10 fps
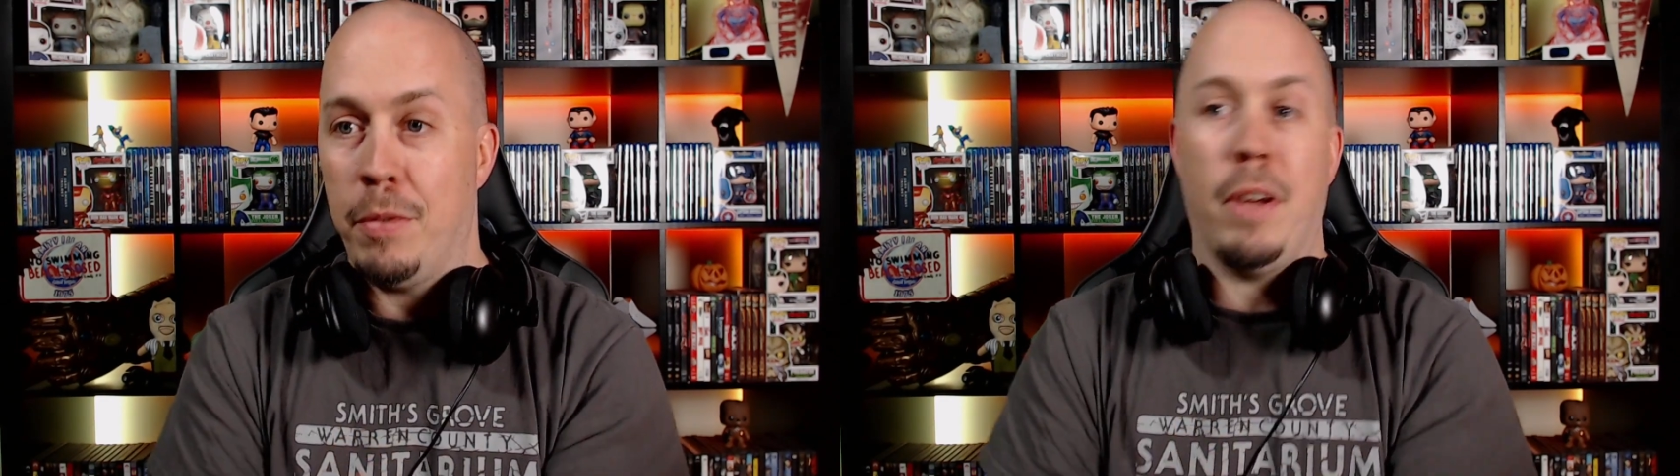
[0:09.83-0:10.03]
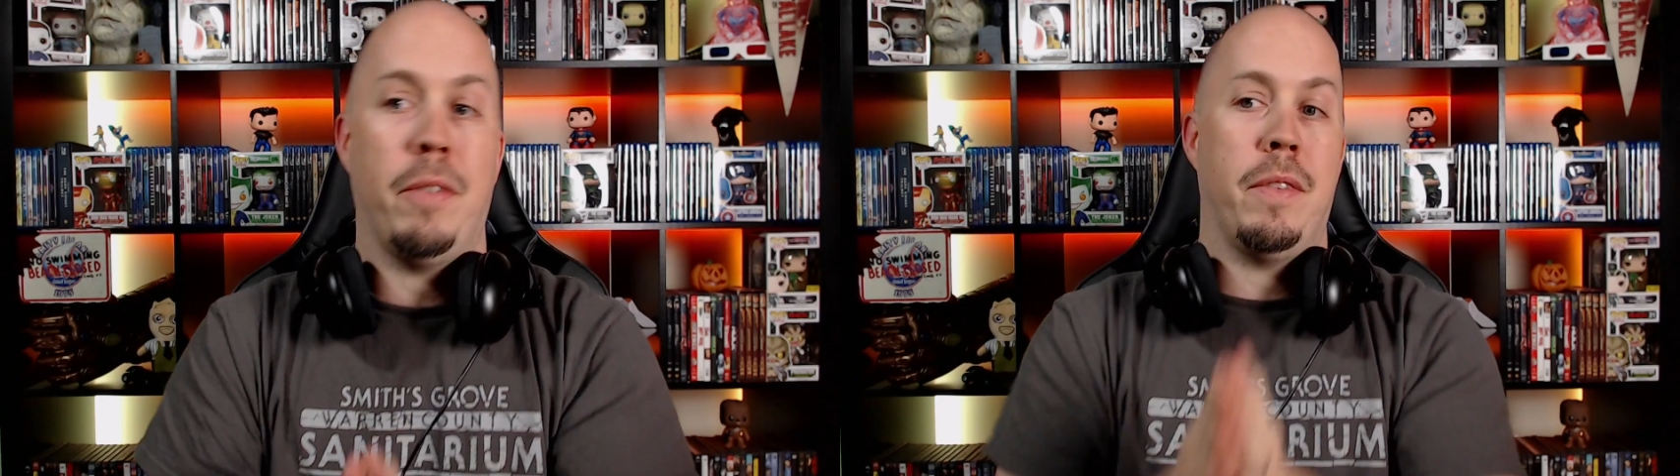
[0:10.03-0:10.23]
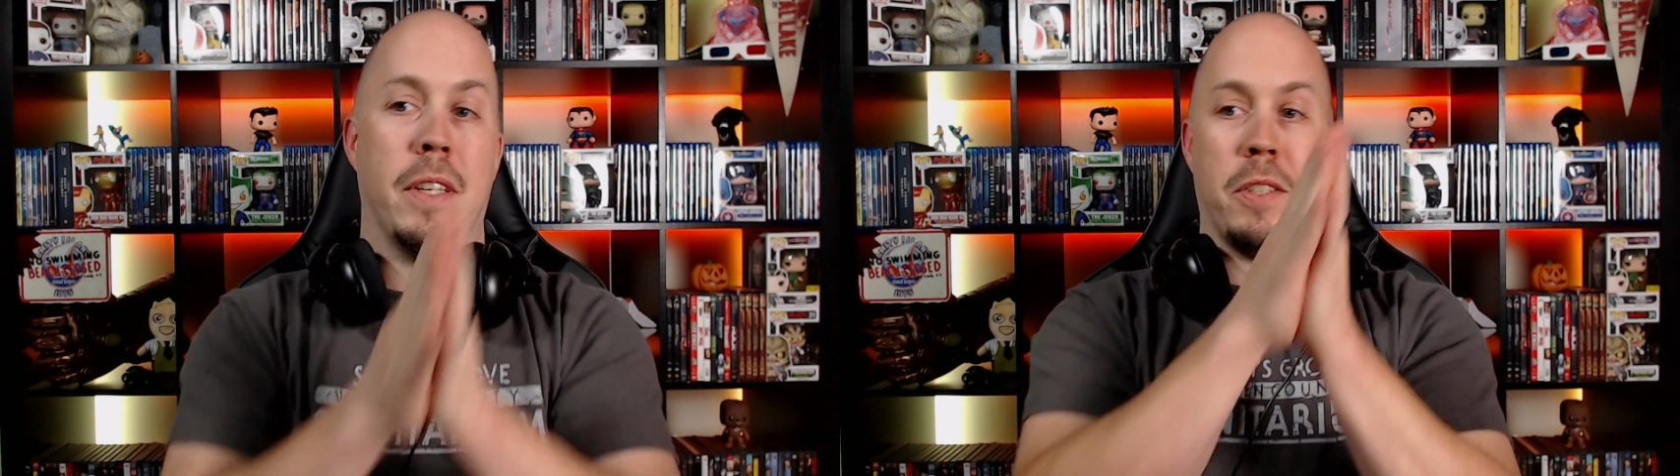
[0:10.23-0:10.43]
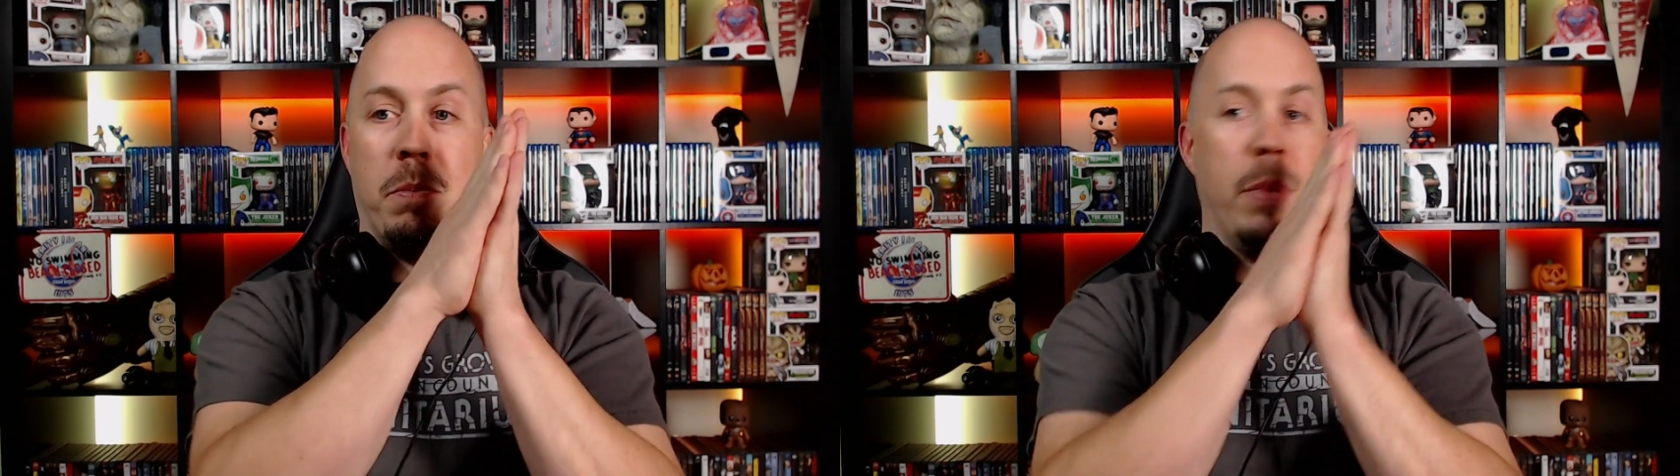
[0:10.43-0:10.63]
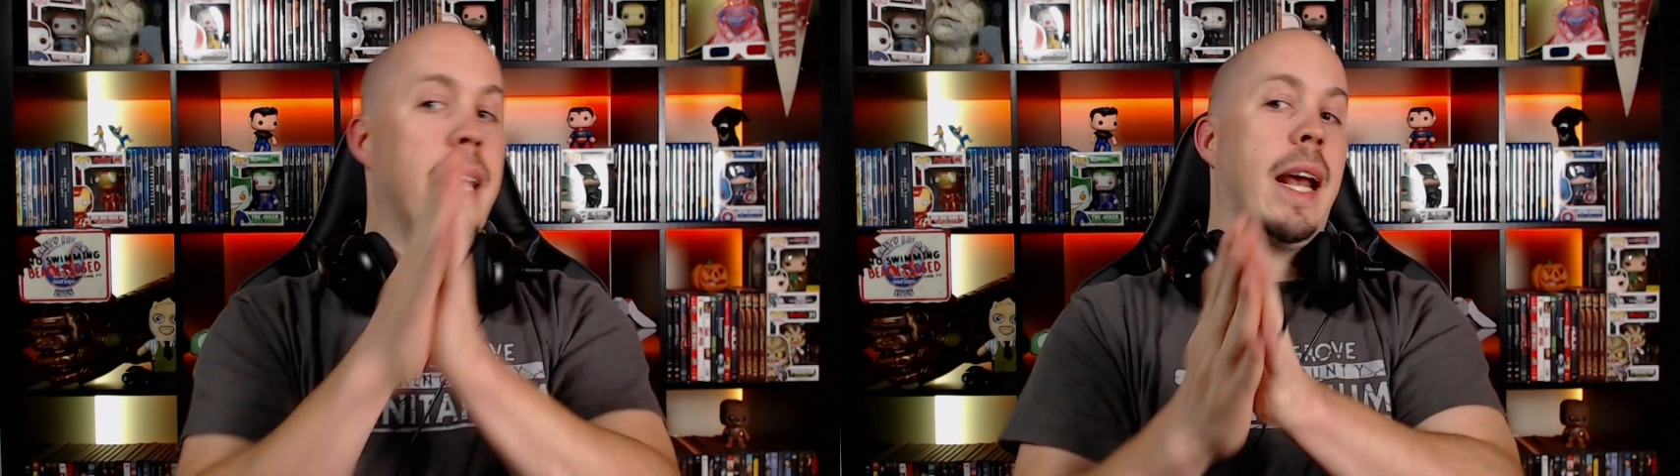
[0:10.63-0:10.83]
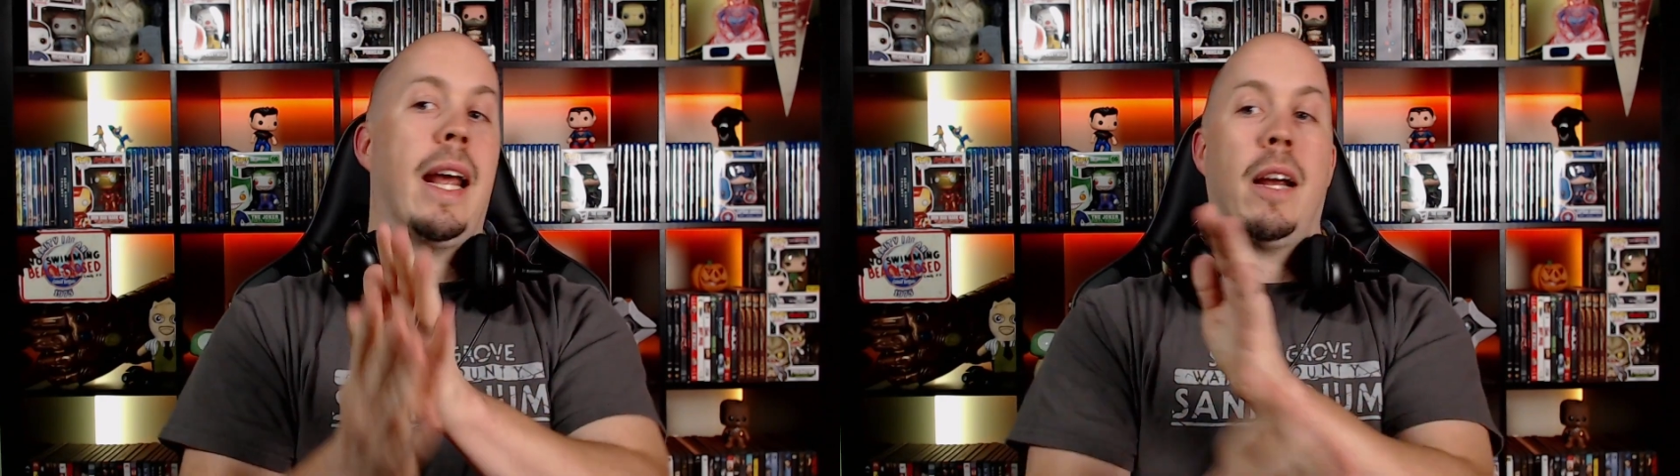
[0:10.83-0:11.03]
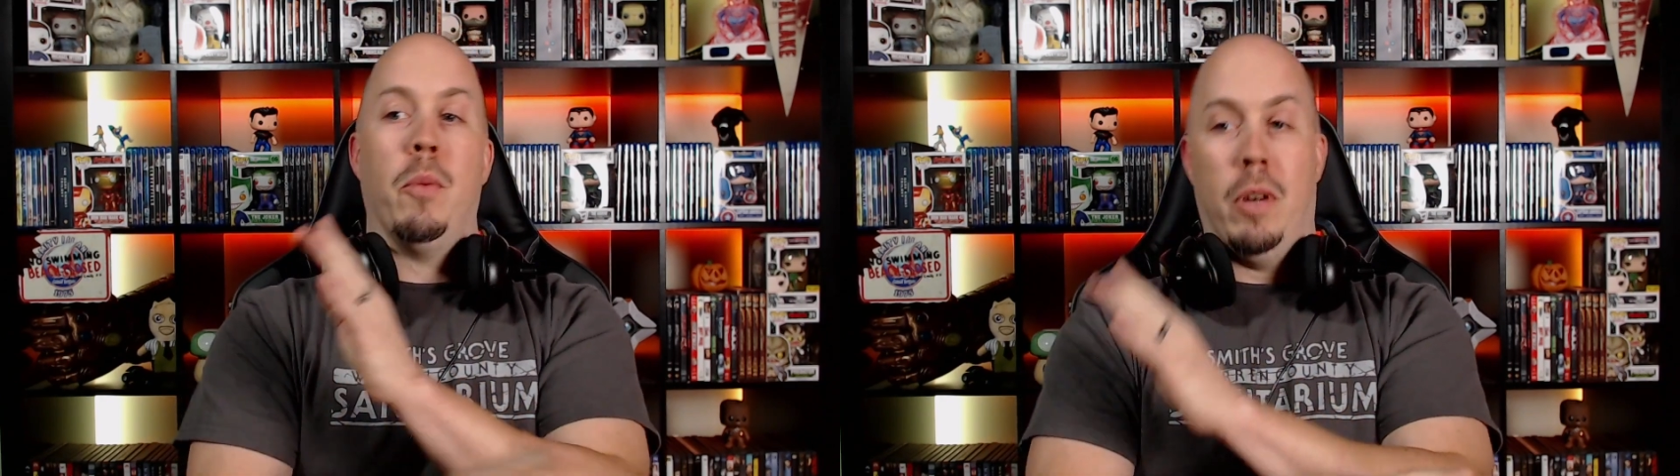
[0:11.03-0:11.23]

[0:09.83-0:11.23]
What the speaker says: fluff this beginning.